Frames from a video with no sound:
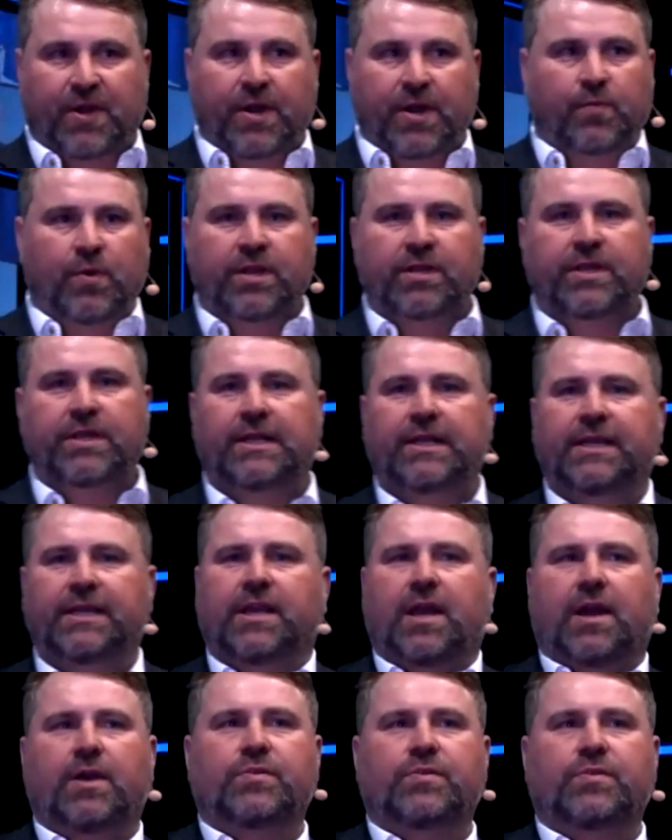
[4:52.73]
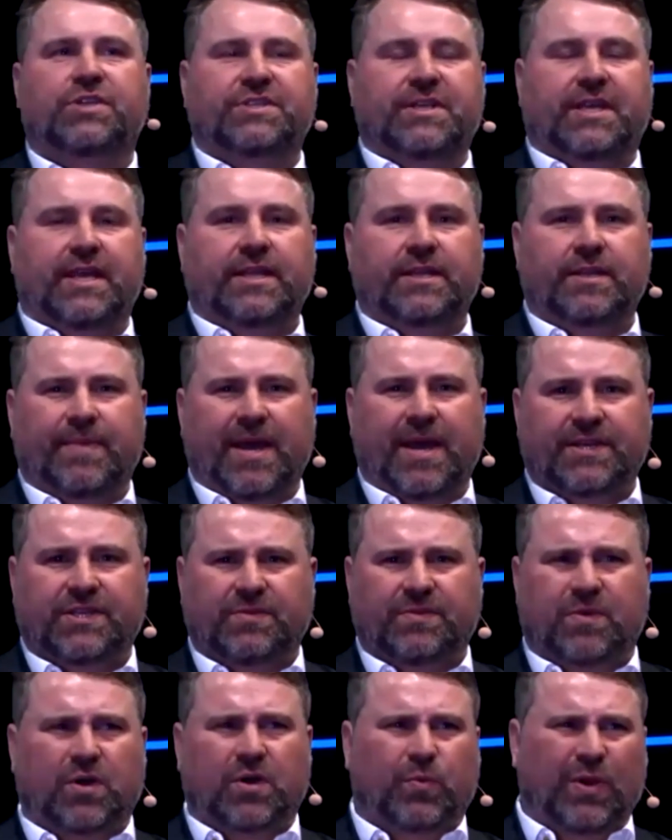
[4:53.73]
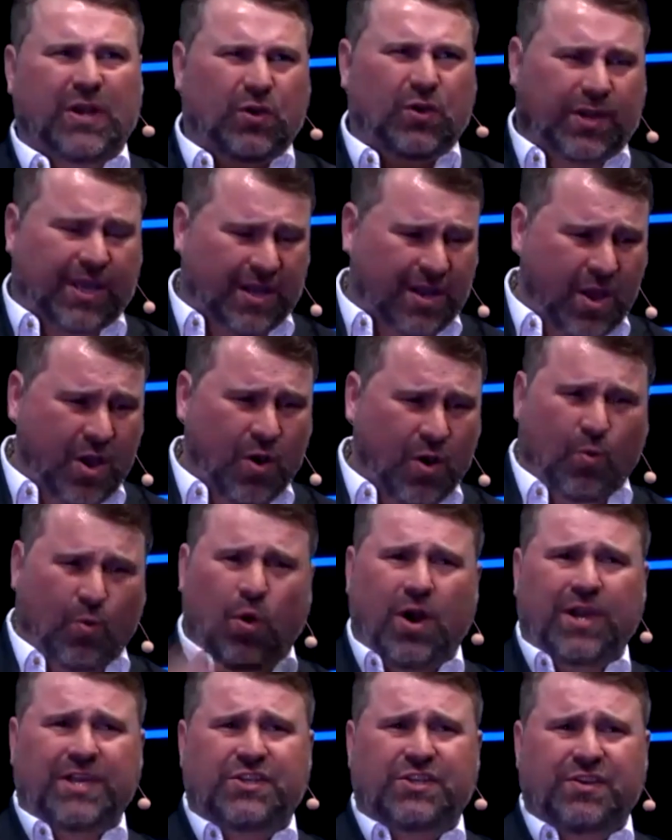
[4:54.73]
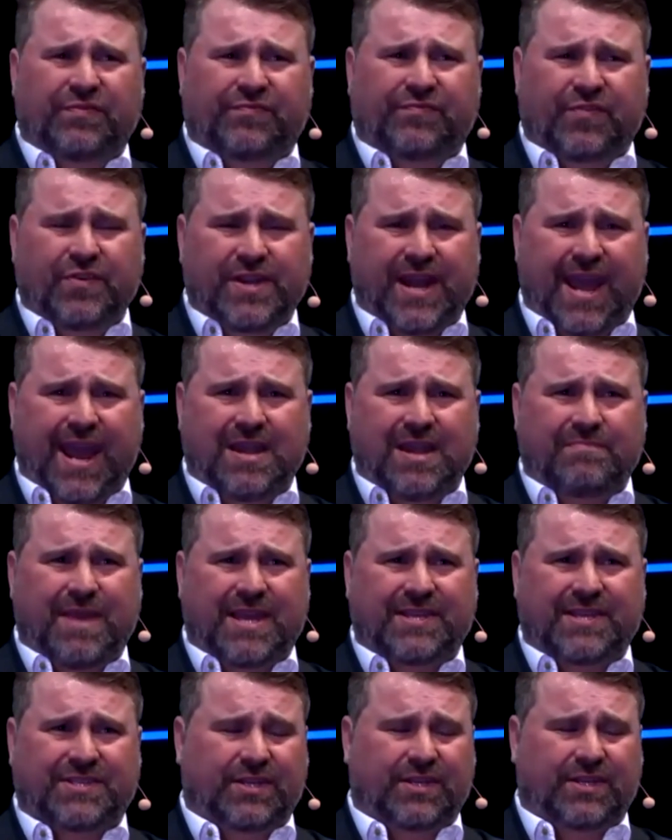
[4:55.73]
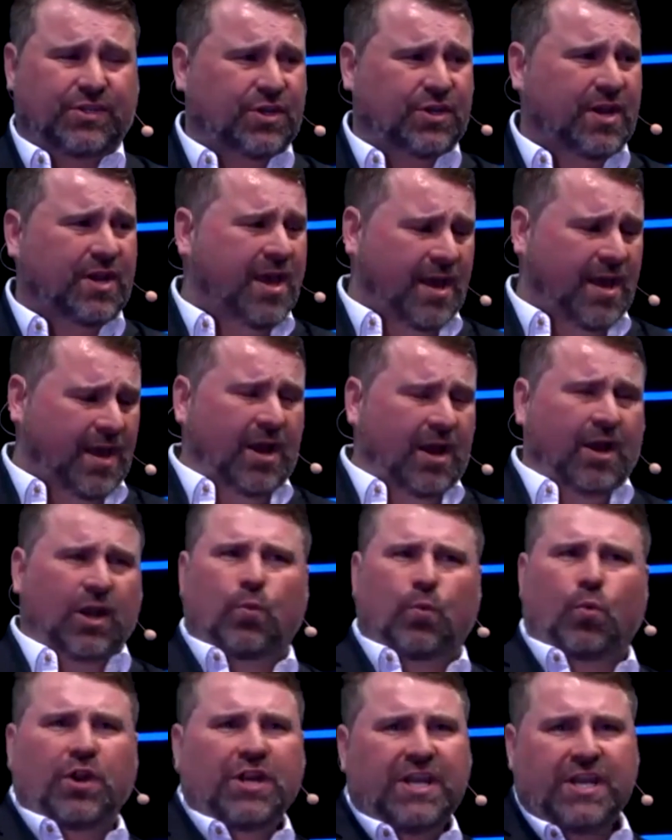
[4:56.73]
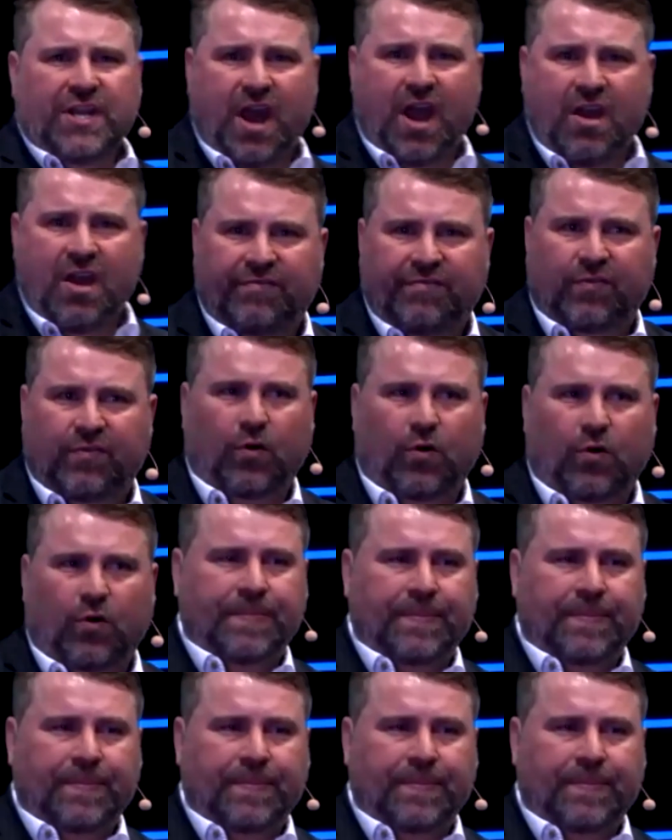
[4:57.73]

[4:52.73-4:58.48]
I'm one of the lead coaches in the mastermind. We look at, what is your front end message? Like, what are you known for?